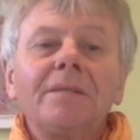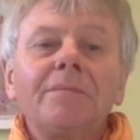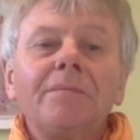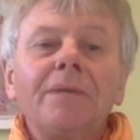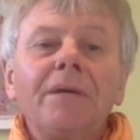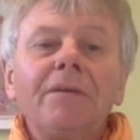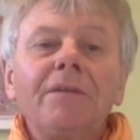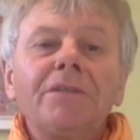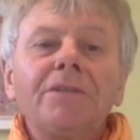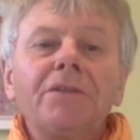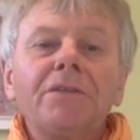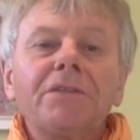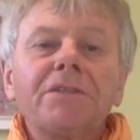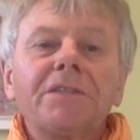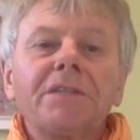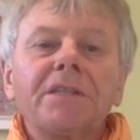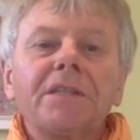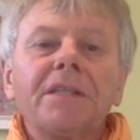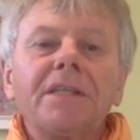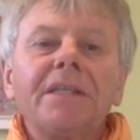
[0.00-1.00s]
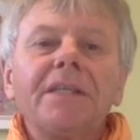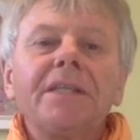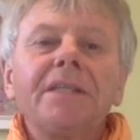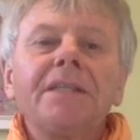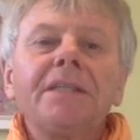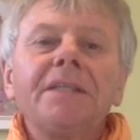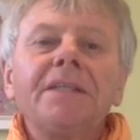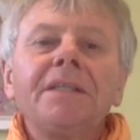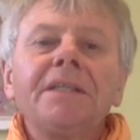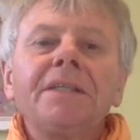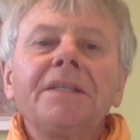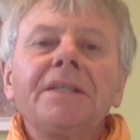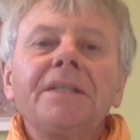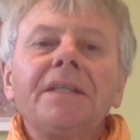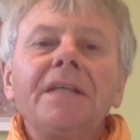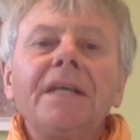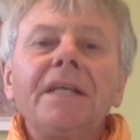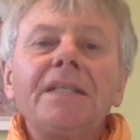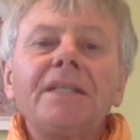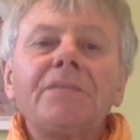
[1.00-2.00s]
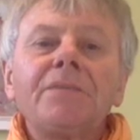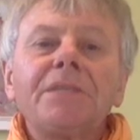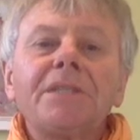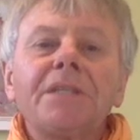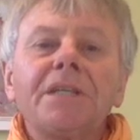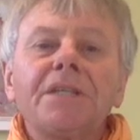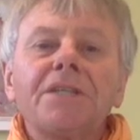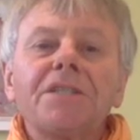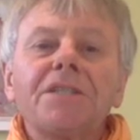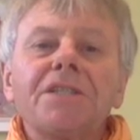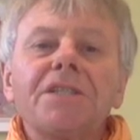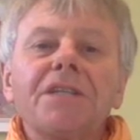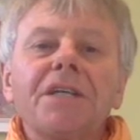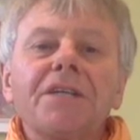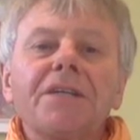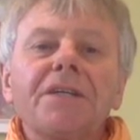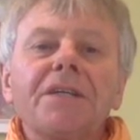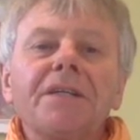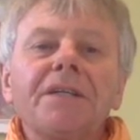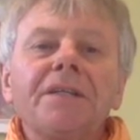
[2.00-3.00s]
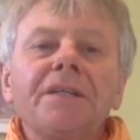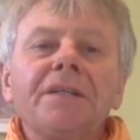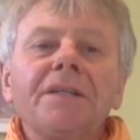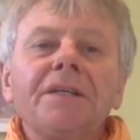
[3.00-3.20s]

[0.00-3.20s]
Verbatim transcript: Paradoxically, the less we touch each other,